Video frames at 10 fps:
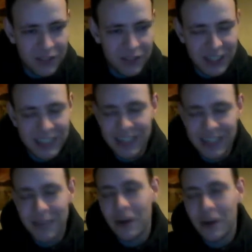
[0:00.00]
to
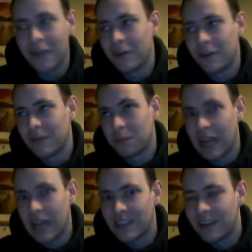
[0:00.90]
16 or whatever, I'm
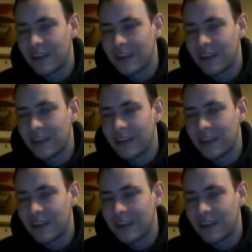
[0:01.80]
guessing.